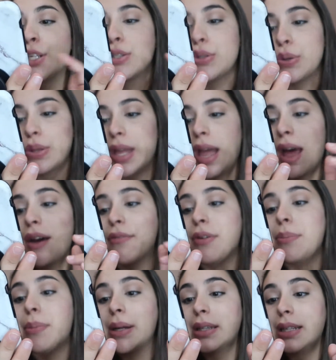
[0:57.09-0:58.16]
So they have a
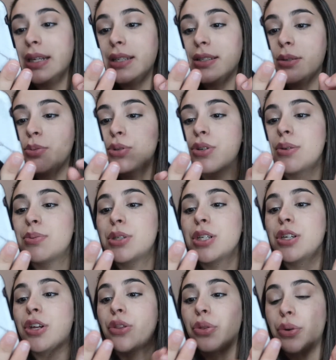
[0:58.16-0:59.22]
monthly
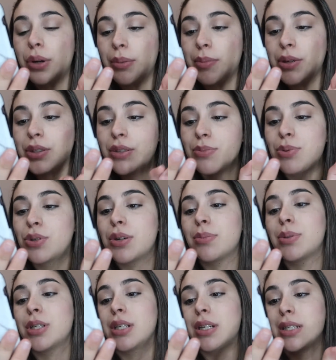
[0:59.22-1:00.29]
subscription, a 3 month
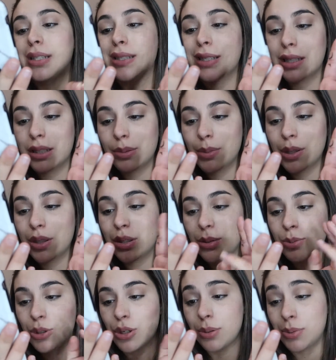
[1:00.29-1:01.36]
subscription, a 6 month
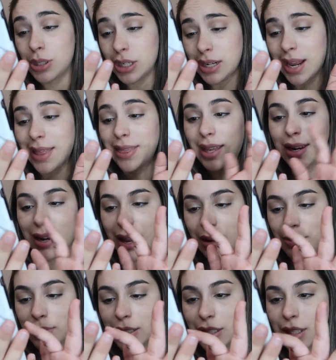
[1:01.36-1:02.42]
subscription, and the
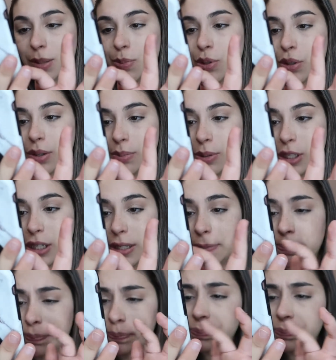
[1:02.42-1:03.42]
9 month subscription.